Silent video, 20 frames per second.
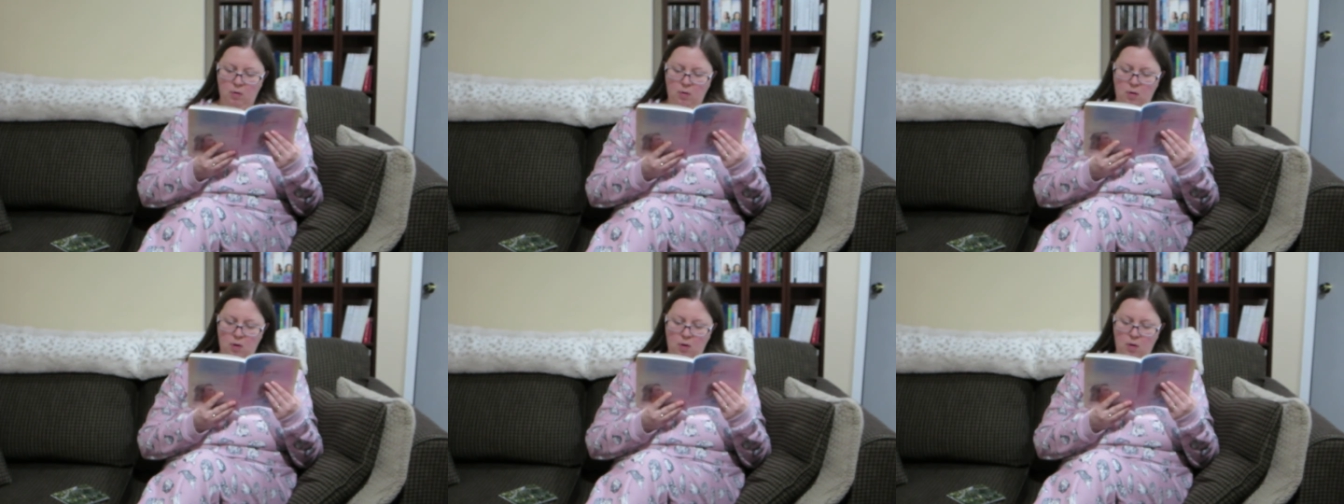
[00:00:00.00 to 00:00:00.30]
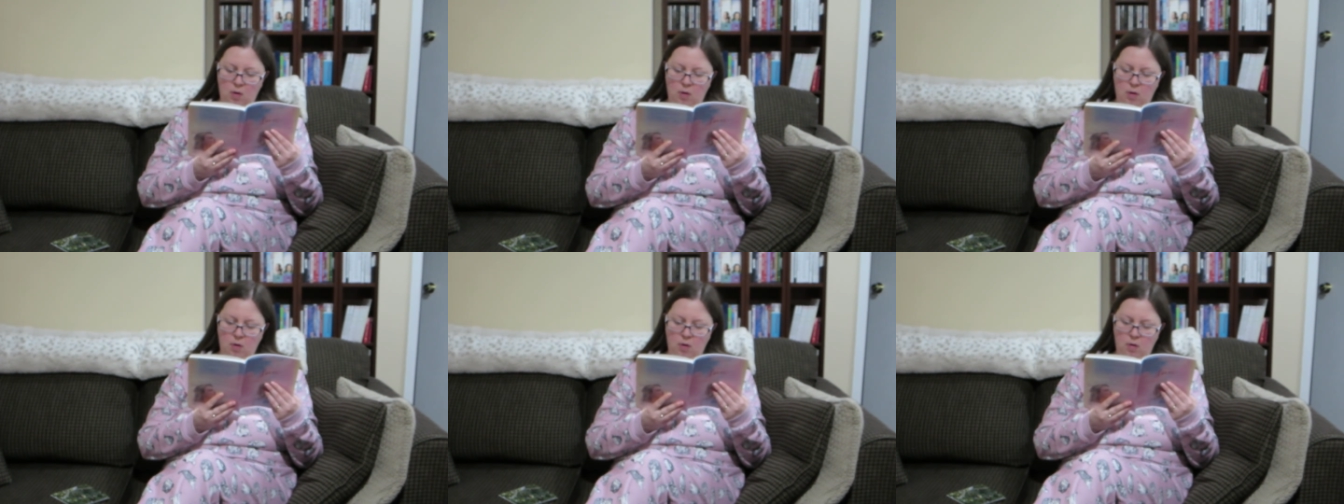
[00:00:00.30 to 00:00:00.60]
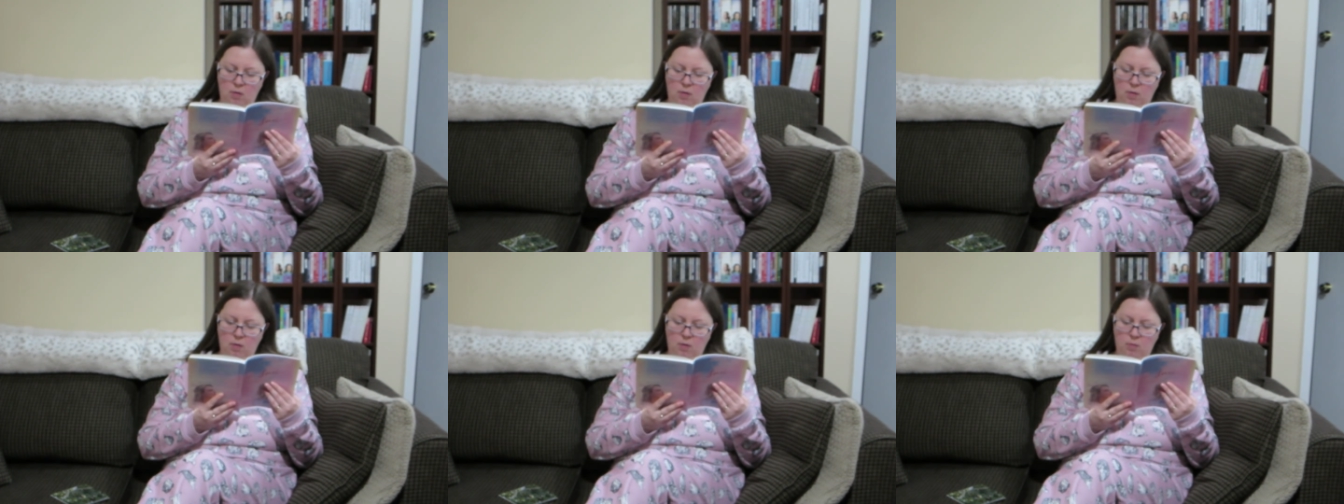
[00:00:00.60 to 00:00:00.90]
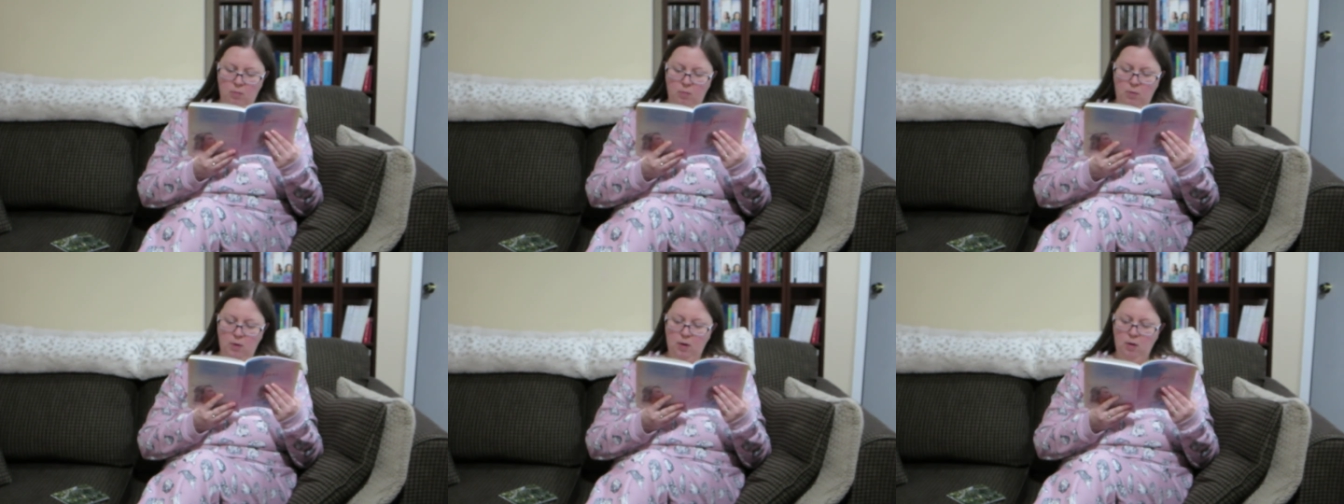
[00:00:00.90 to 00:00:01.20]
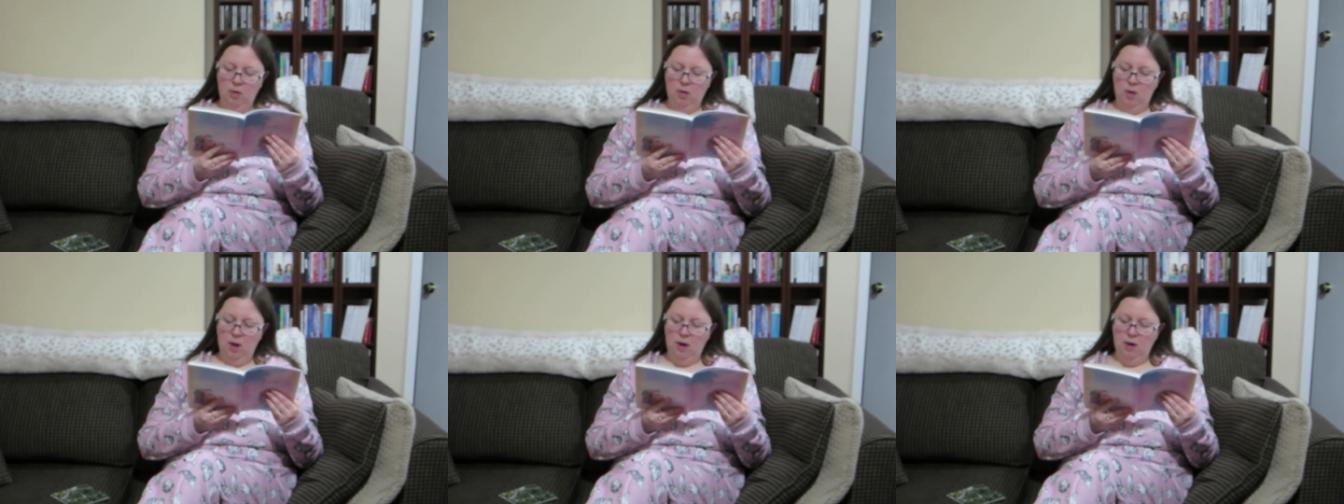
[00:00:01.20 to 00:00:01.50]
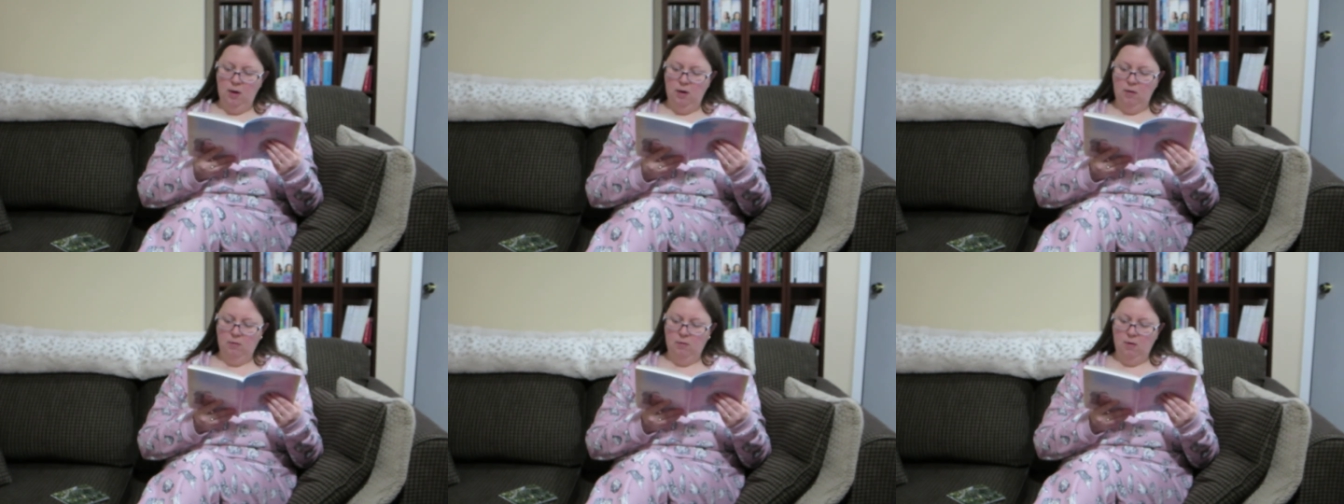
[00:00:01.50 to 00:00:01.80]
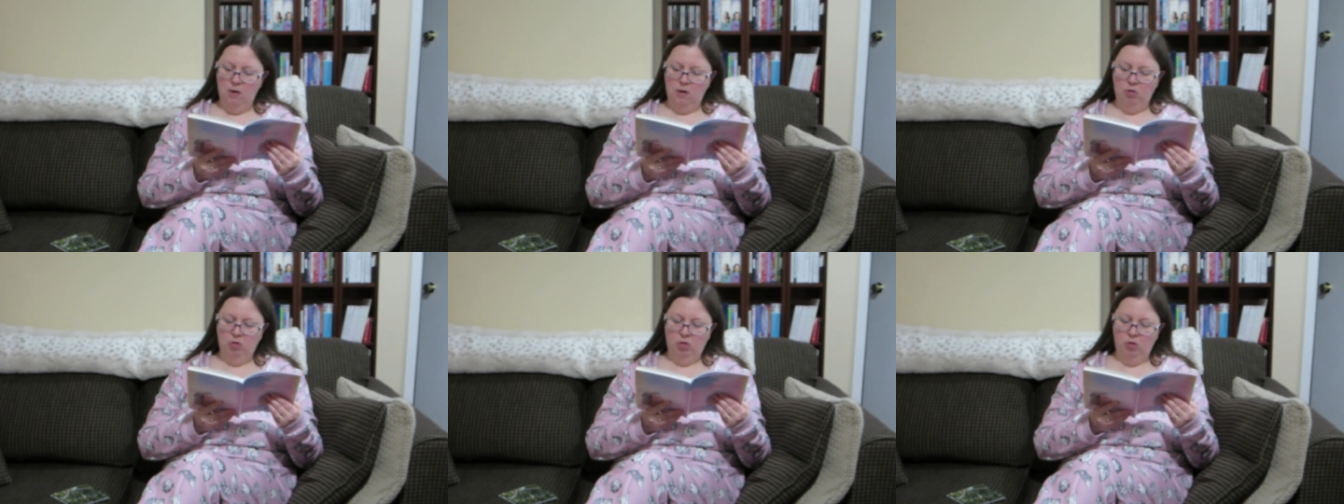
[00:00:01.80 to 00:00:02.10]
uh, realize
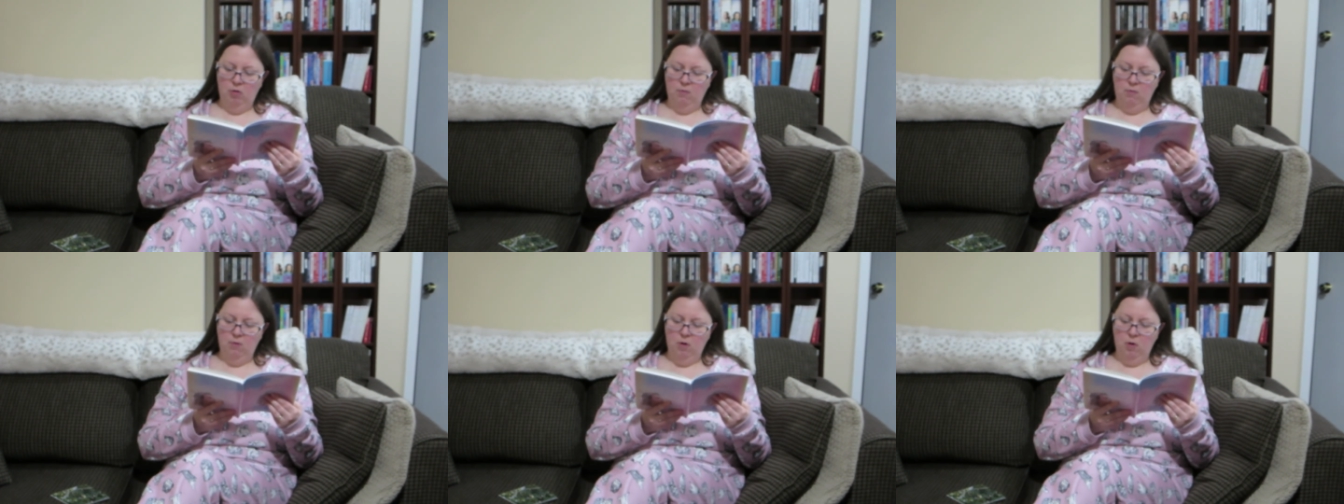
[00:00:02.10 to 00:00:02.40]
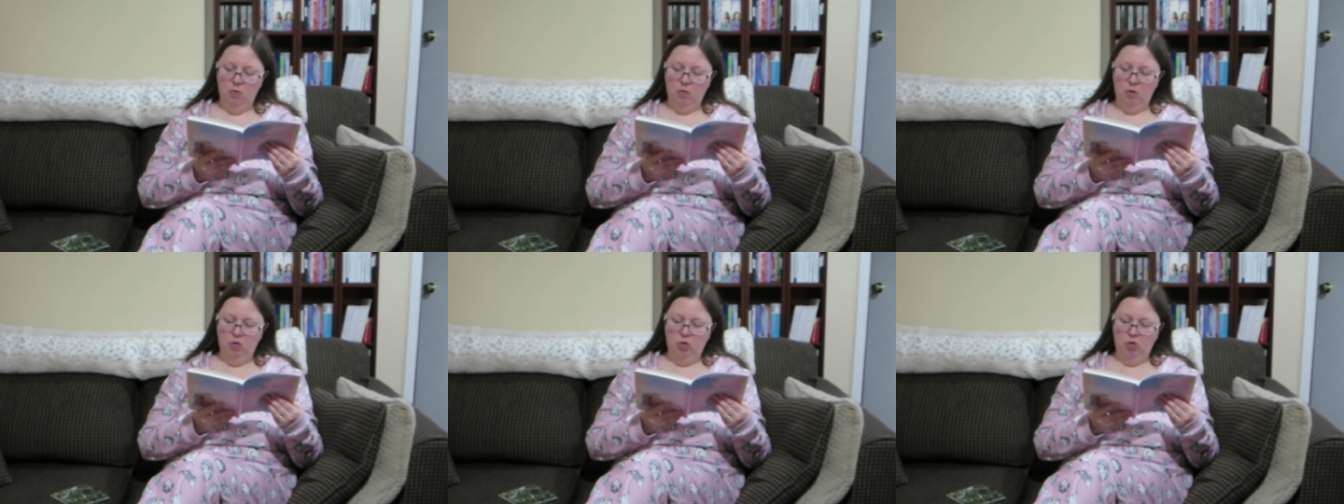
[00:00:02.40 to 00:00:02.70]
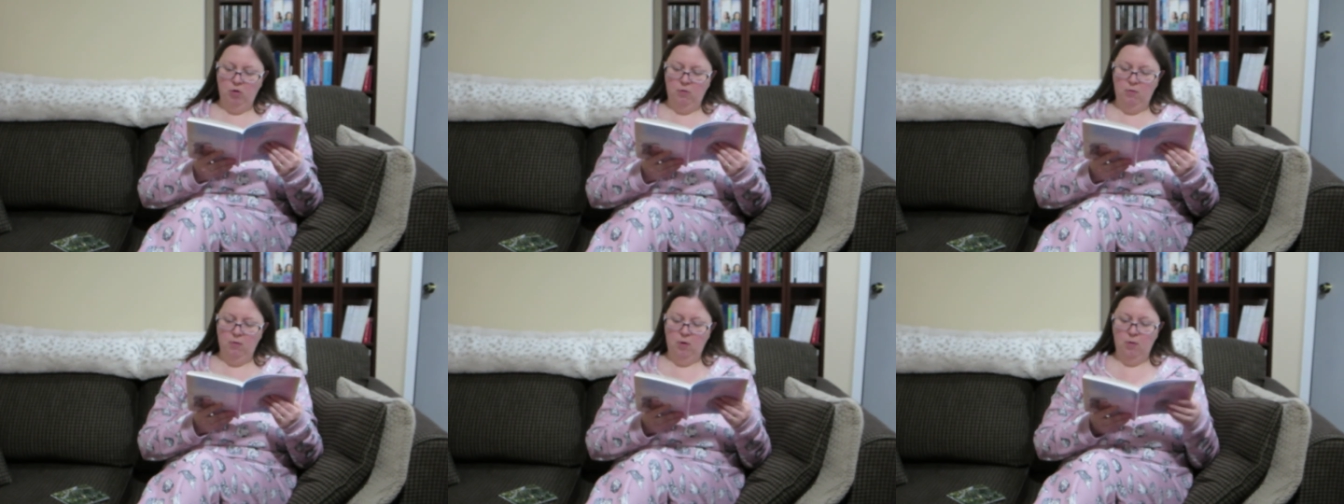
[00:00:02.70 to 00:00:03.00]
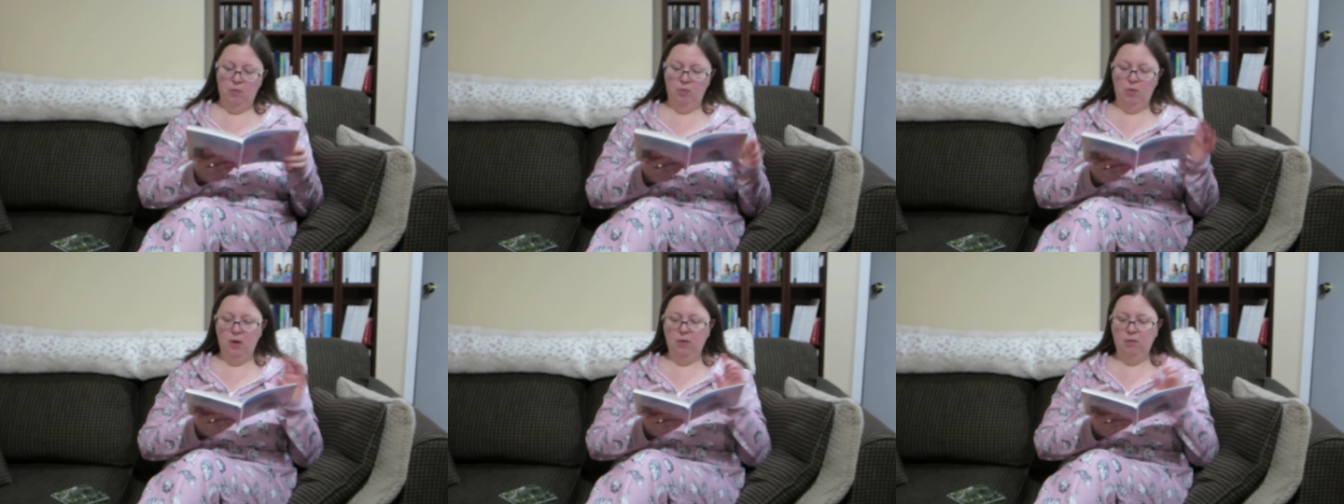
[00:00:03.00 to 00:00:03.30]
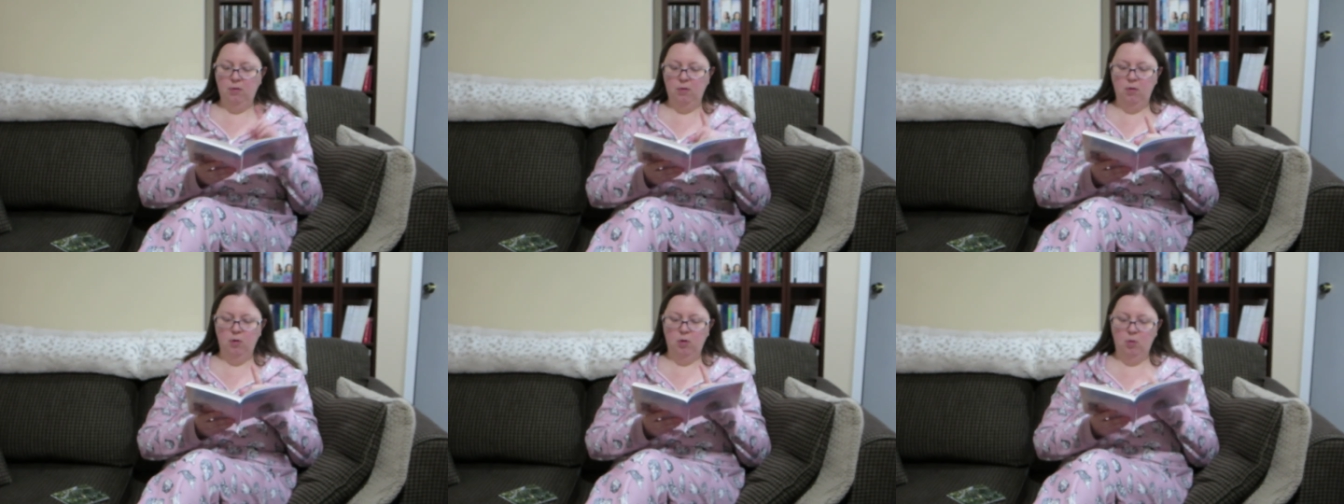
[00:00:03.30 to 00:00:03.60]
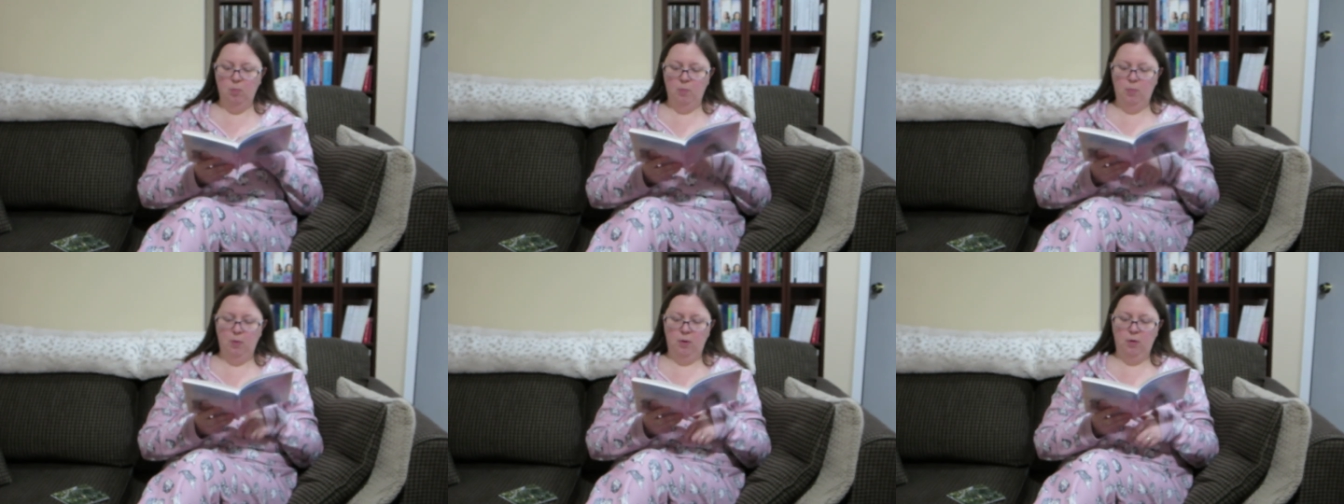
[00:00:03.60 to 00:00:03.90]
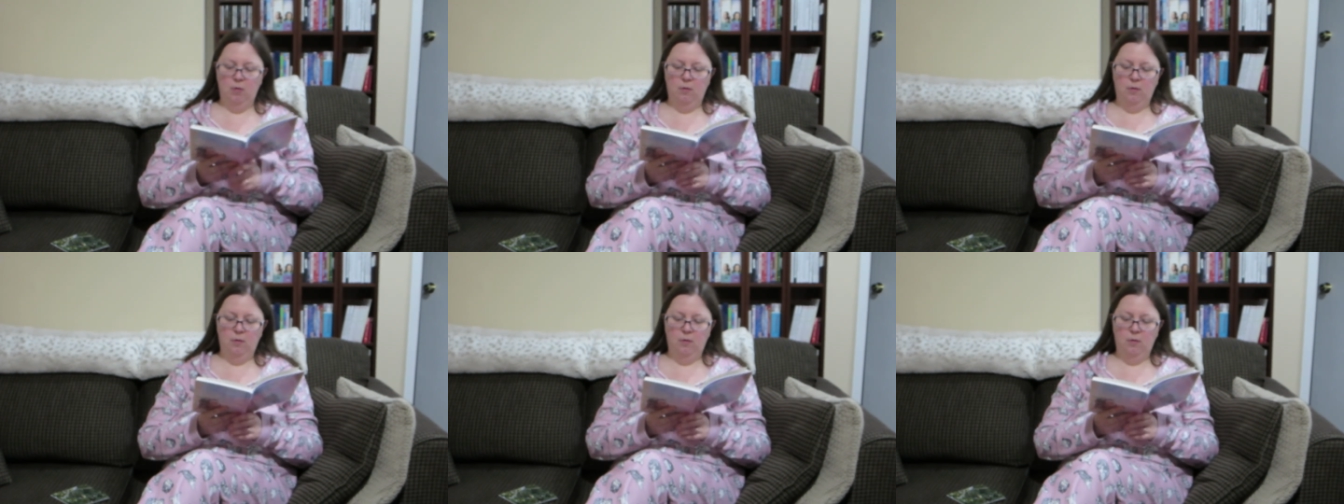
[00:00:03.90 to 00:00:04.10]
I should have known, I should have known. That's a little bit